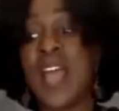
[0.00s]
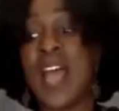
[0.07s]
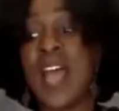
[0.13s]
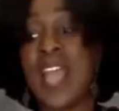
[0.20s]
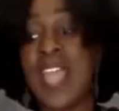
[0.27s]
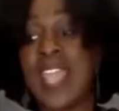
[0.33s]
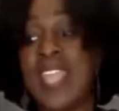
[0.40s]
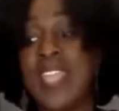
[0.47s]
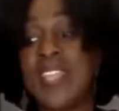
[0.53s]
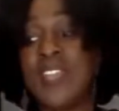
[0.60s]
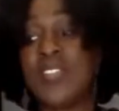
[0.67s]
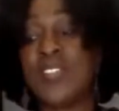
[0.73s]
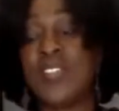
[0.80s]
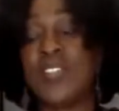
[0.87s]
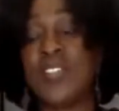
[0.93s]
I
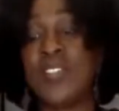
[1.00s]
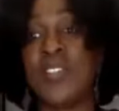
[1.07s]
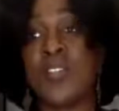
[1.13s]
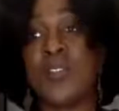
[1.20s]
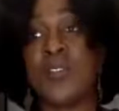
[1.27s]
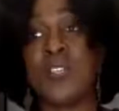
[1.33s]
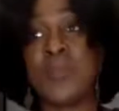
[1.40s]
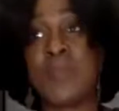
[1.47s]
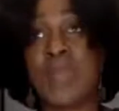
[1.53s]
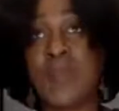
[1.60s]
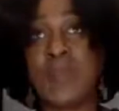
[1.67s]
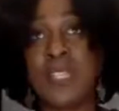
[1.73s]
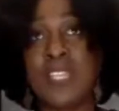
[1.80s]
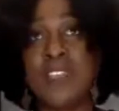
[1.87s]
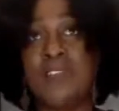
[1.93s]
learned
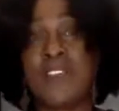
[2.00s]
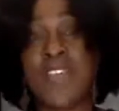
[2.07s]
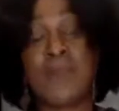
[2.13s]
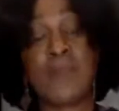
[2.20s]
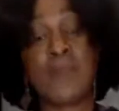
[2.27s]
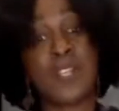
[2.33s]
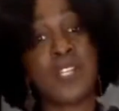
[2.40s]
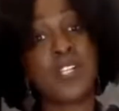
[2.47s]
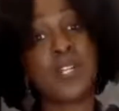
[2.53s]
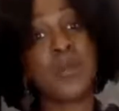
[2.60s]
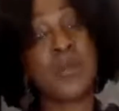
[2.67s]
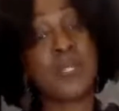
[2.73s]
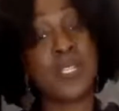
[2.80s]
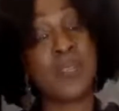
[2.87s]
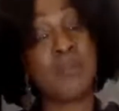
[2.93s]
about evaporated
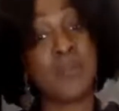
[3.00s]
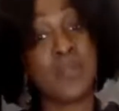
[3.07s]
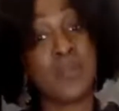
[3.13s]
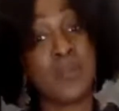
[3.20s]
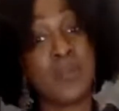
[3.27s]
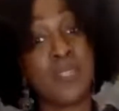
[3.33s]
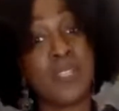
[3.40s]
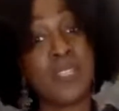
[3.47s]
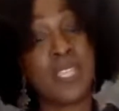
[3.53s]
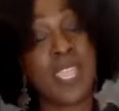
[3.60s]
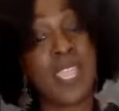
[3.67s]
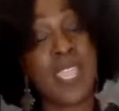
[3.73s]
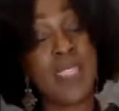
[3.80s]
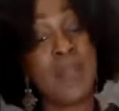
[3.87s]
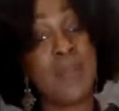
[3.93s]
coconut milk
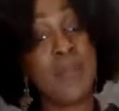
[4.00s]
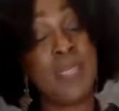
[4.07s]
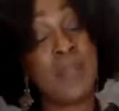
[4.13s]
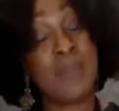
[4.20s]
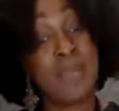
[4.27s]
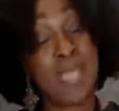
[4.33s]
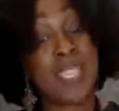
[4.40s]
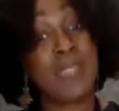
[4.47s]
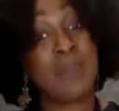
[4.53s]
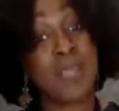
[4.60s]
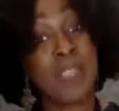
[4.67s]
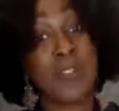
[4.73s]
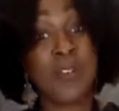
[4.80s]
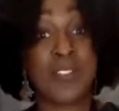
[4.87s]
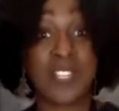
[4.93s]
in making
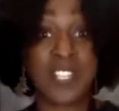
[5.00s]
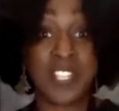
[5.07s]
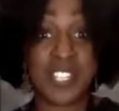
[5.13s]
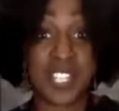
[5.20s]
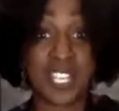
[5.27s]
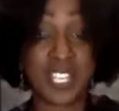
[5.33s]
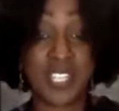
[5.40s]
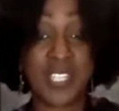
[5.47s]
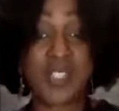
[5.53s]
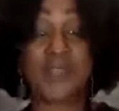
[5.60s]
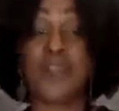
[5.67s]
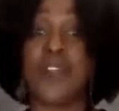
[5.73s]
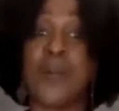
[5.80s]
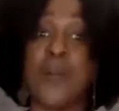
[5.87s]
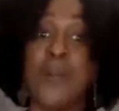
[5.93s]
macaroni and cheese
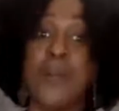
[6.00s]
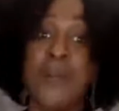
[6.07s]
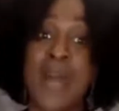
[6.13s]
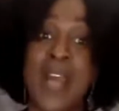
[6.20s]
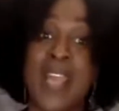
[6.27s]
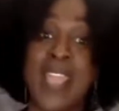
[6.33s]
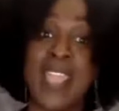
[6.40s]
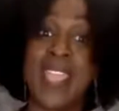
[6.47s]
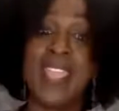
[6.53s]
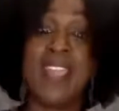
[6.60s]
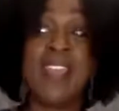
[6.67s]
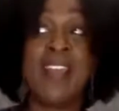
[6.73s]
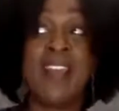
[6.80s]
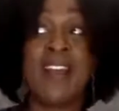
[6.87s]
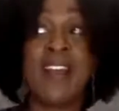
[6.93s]
from my
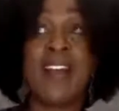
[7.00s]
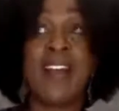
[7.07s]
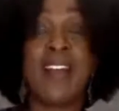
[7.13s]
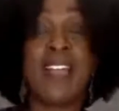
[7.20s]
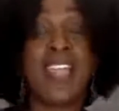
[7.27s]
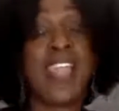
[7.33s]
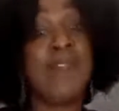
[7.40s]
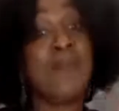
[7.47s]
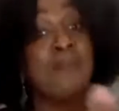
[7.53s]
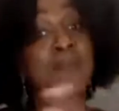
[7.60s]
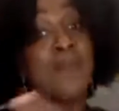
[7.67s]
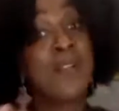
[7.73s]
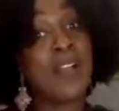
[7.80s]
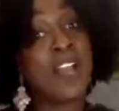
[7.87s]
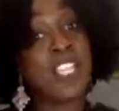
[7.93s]

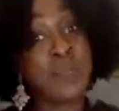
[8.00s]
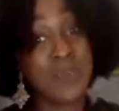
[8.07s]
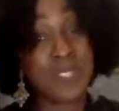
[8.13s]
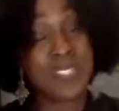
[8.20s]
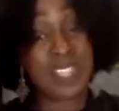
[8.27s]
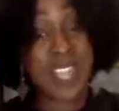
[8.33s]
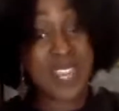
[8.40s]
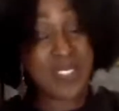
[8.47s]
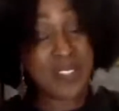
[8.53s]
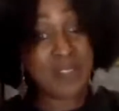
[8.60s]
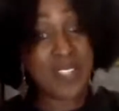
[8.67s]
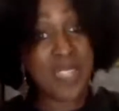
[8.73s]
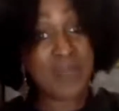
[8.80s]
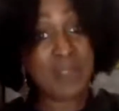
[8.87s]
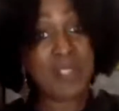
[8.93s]
husband's side of the
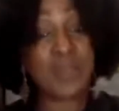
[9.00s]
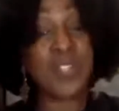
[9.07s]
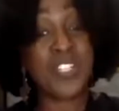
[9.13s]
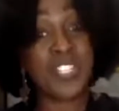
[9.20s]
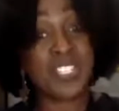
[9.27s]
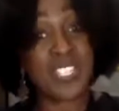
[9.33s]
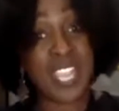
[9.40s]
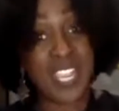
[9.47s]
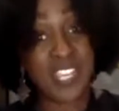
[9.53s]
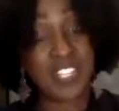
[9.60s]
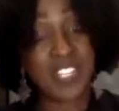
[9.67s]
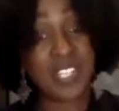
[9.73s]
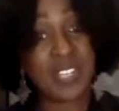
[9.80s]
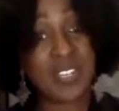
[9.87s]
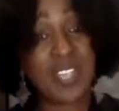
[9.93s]
family, which is
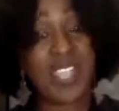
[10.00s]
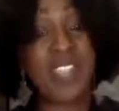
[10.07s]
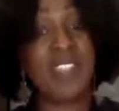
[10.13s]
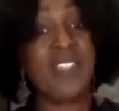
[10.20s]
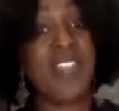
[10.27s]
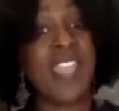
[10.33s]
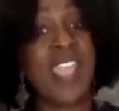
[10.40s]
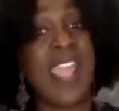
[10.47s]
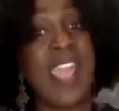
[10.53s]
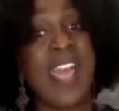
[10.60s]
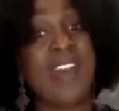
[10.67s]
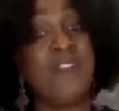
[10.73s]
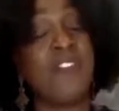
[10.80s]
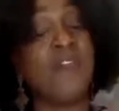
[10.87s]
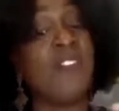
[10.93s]
Haitian, and they
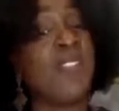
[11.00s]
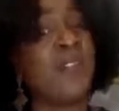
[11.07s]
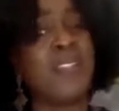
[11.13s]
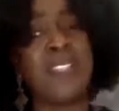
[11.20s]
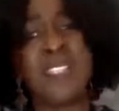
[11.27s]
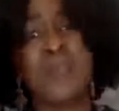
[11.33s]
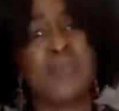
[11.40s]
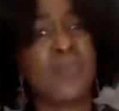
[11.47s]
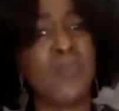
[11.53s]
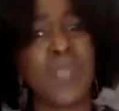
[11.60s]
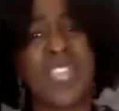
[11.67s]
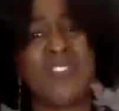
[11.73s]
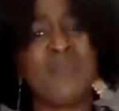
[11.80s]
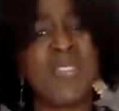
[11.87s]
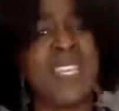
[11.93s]
have a very simple
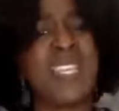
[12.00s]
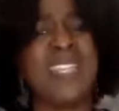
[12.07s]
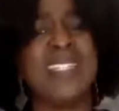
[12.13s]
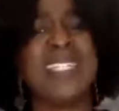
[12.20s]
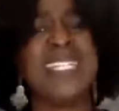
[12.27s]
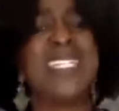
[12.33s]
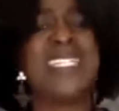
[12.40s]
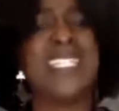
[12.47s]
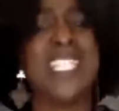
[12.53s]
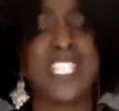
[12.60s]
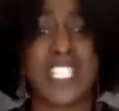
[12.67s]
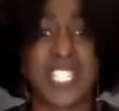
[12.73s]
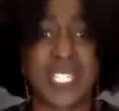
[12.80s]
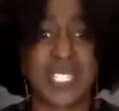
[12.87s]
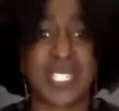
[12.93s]
way of making a
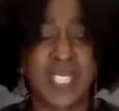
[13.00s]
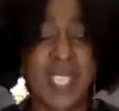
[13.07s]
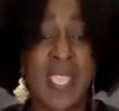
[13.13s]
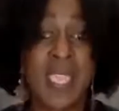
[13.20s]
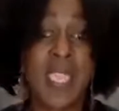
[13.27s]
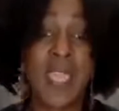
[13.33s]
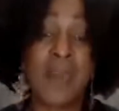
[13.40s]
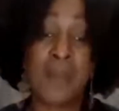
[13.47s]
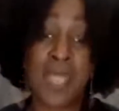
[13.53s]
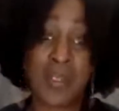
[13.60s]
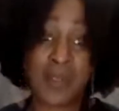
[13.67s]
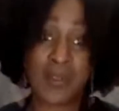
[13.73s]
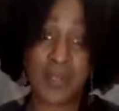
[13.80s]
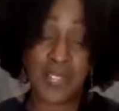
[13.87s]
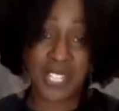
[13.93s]
delicious
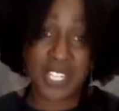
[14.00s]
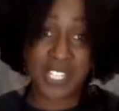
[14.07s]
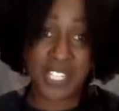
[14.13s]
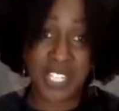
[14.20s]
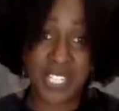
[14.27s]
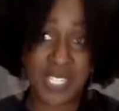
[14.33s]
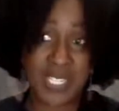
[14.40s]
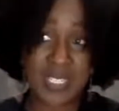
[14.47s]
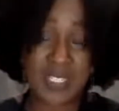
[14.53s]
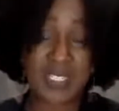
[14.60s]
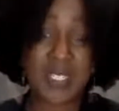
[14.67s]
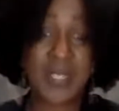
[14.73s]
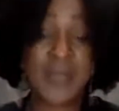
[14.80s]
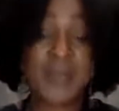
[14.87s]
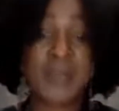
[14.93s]
macaroni and cheese.
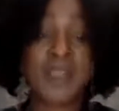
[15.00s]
